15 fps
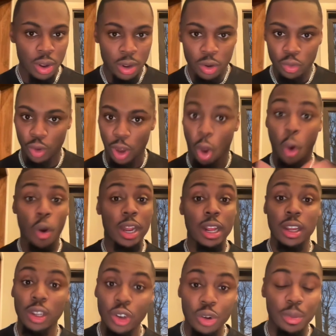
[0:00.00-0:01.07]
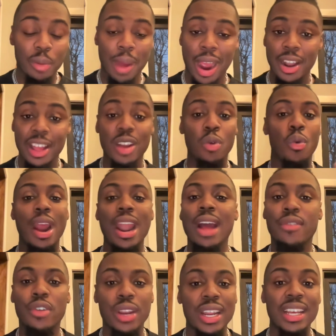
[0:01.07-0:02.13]
recording a loom about it, whatever
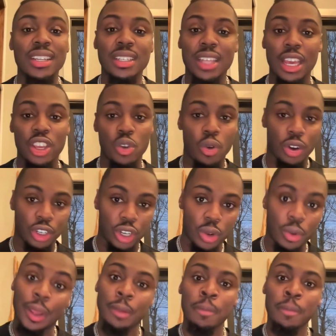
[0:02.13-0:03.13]
it is that you are doing.